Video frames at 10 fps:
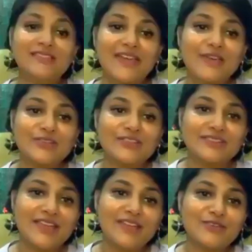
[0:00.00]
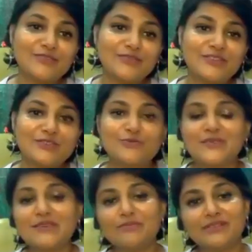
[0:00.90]
there could be two
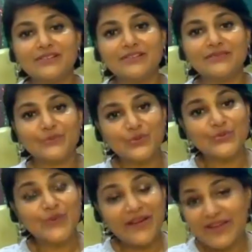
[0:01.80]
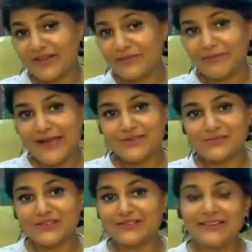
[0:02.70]
people who are very
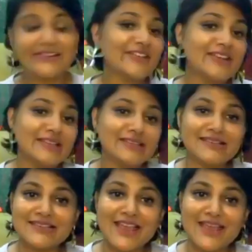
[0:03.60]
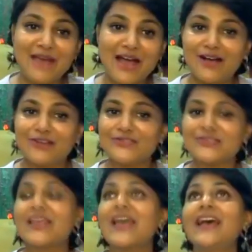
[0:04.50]
compatible, living in the same
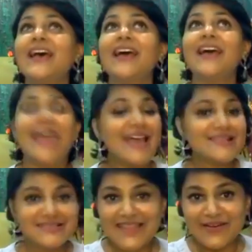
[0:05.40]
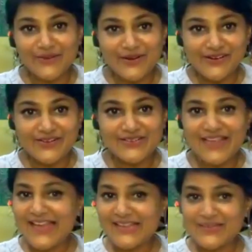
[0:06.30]
house, as lovers,
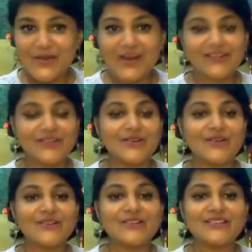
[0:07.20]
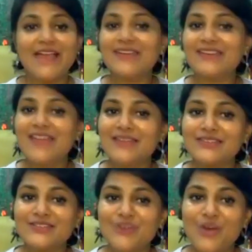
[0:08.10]
as partners, and
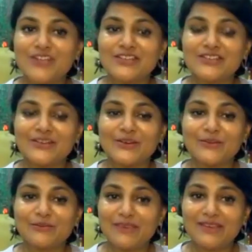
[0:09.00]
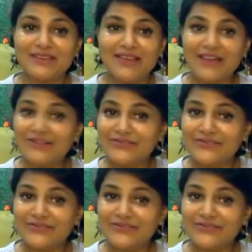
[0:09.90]
yet not be in love?